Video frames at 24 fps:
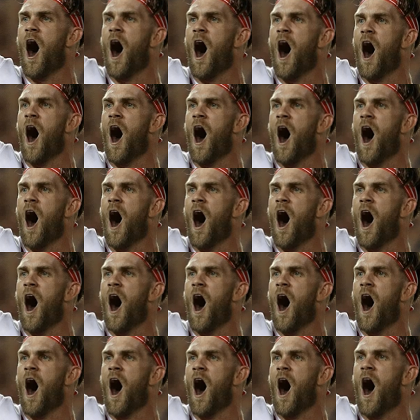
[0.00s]

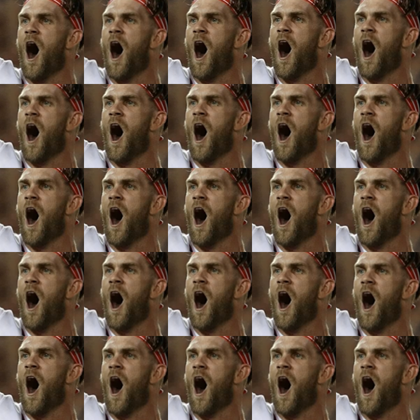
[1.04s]
(silence)